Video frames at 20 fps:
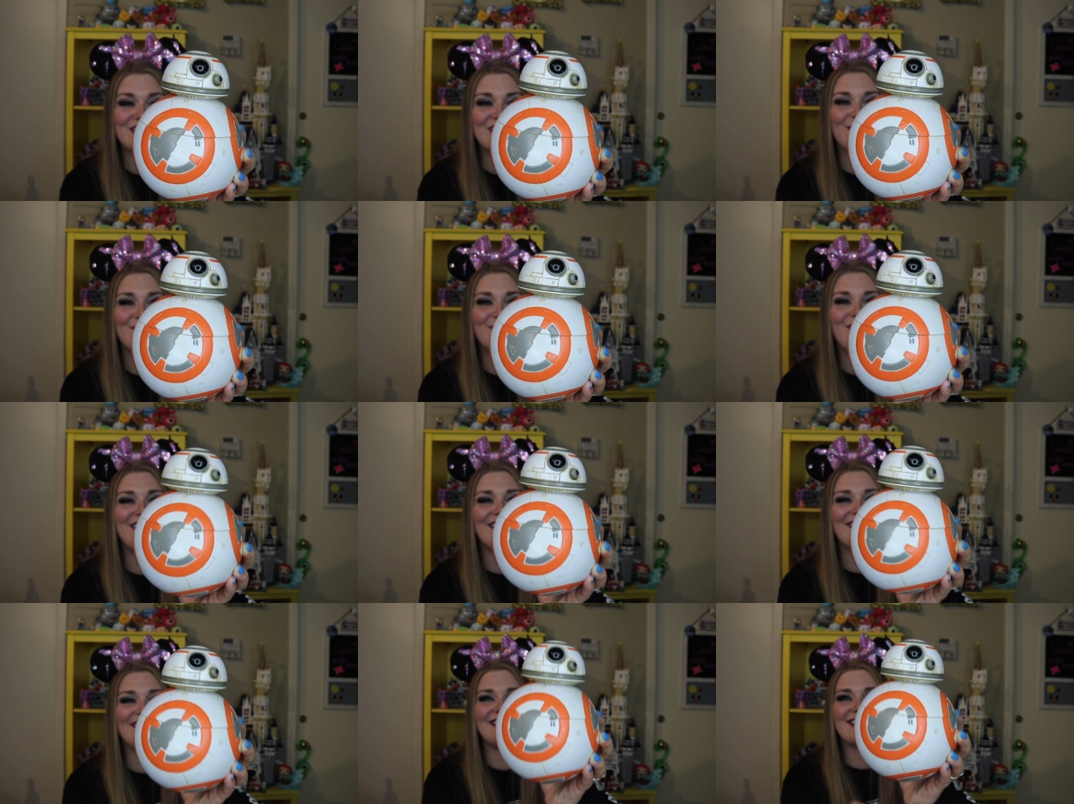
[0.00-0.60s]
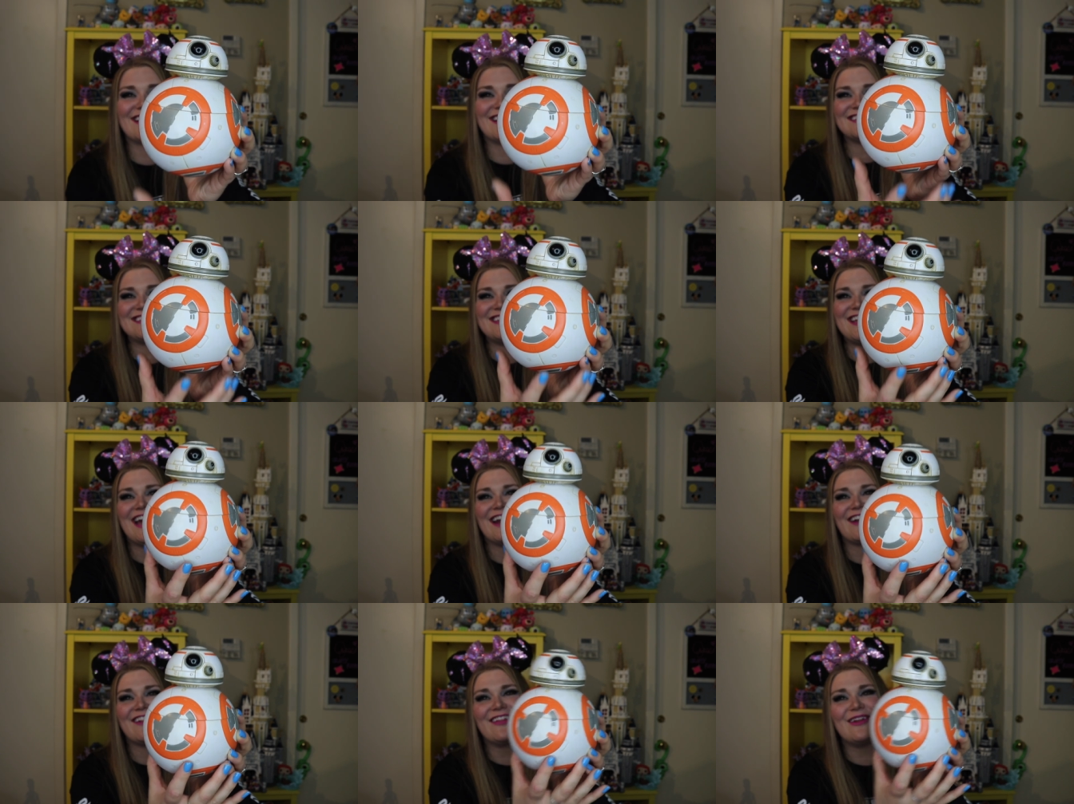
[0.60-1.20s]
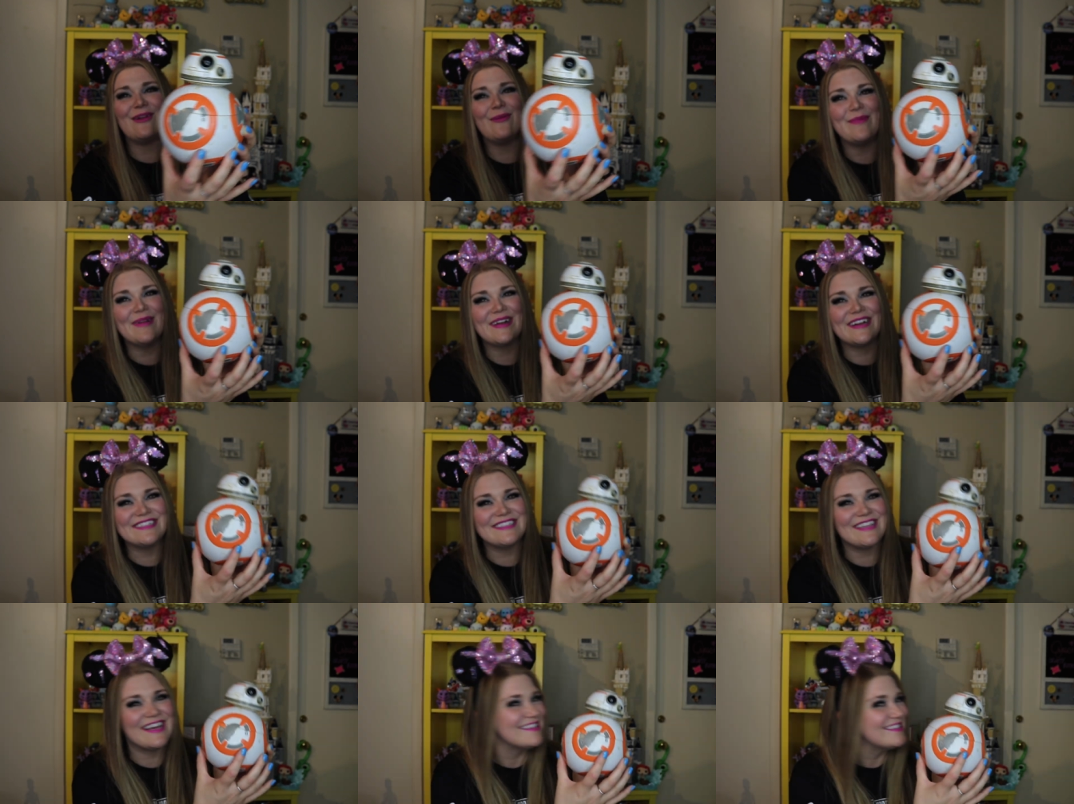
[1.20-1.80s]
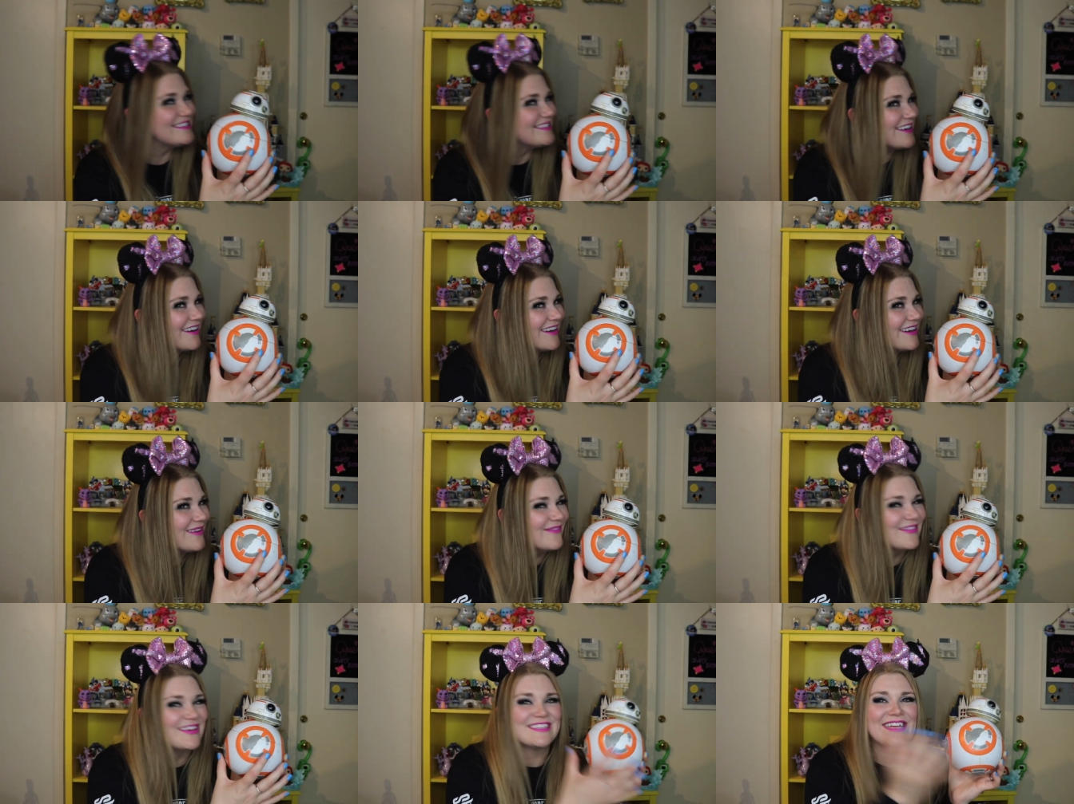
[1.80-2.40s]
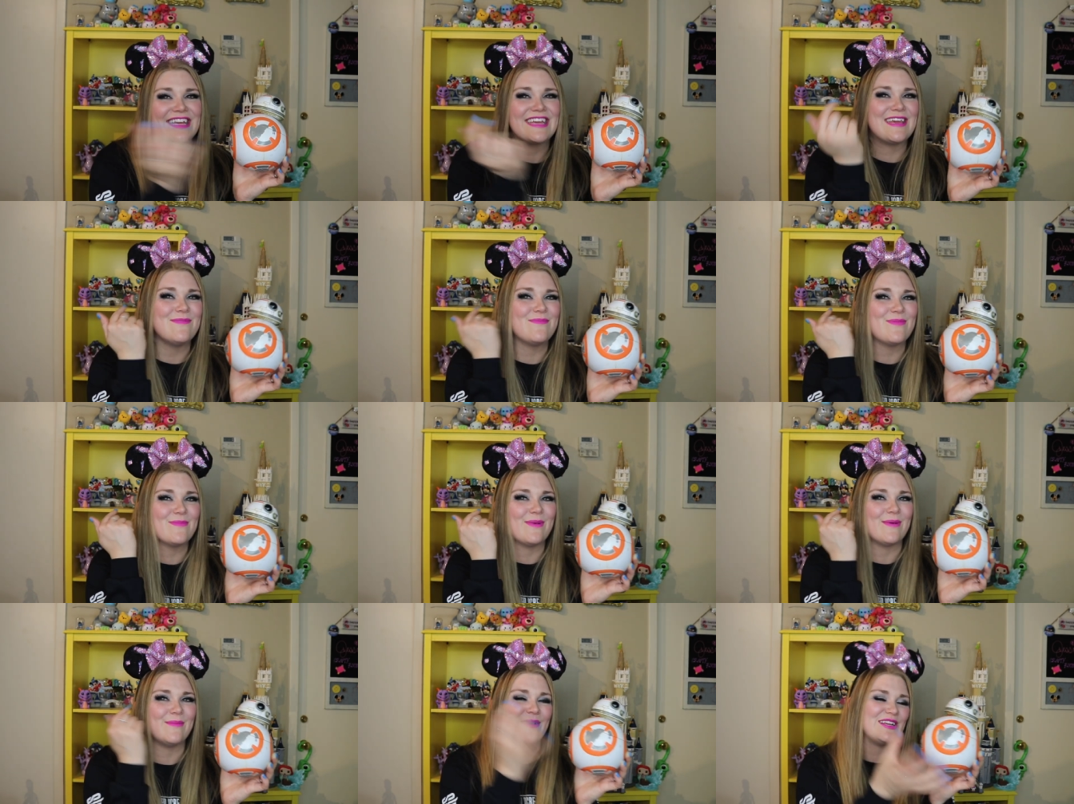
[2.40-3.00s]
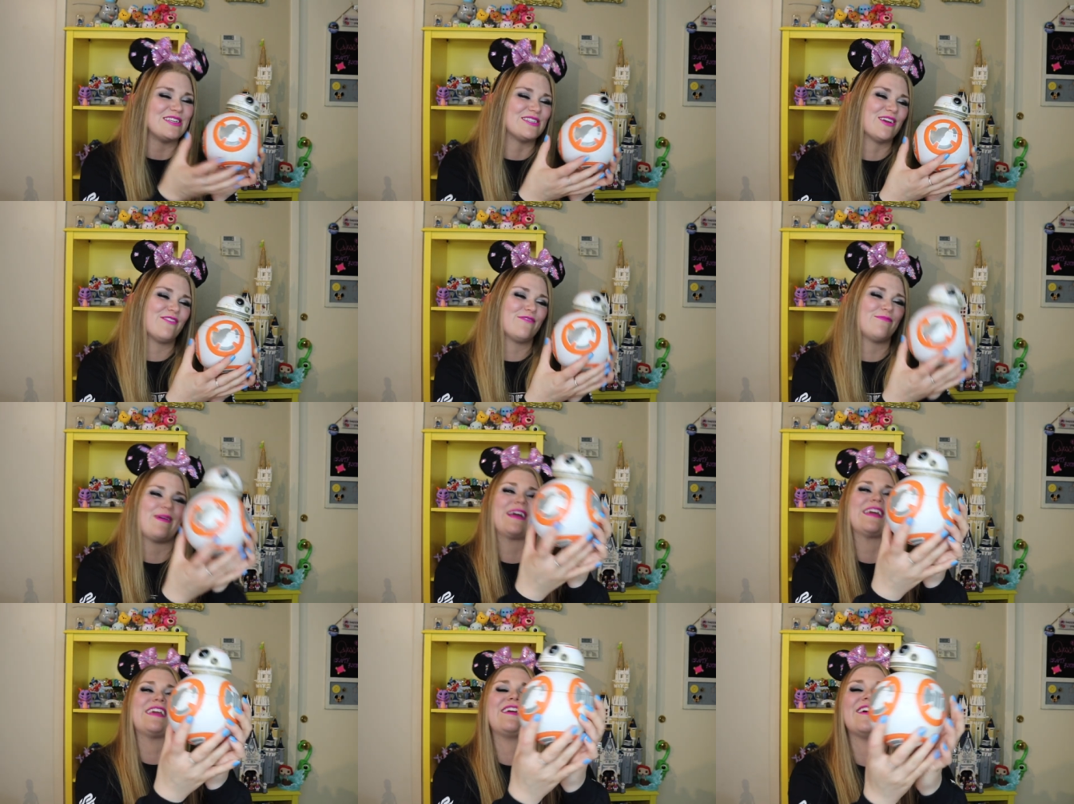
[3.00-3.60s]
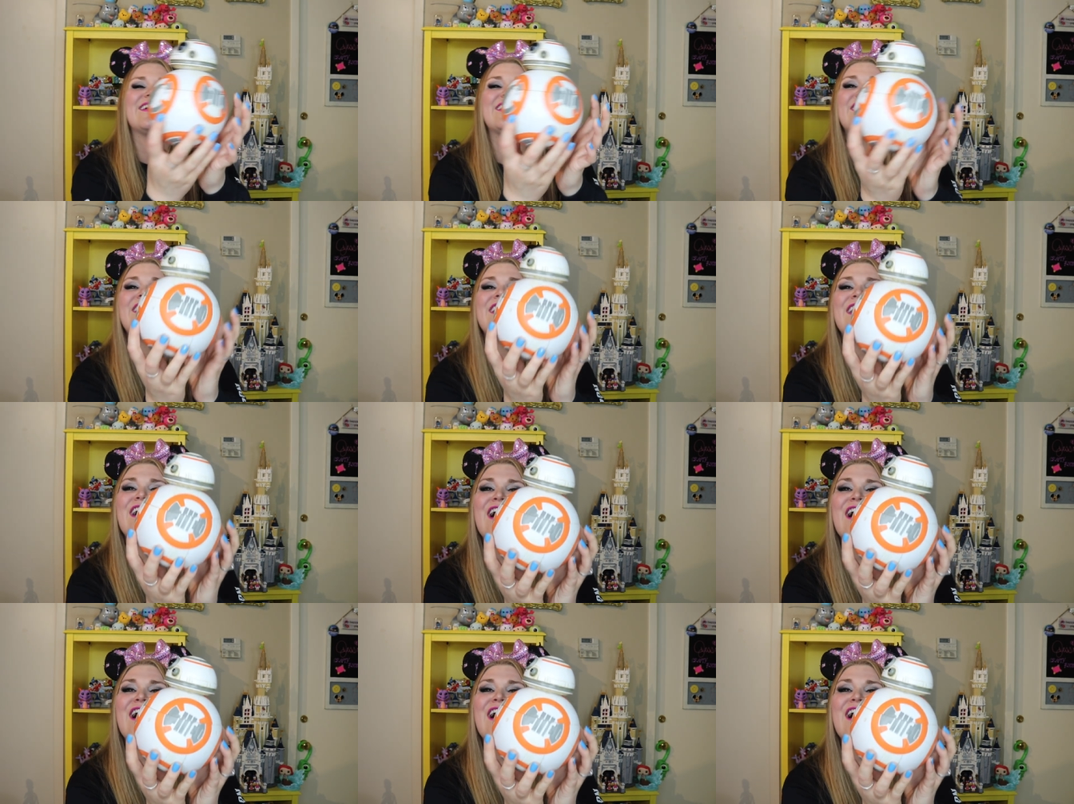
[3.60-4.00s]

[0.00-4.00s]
him because he had a little bit of dust on him because I keep him on my shelf back here.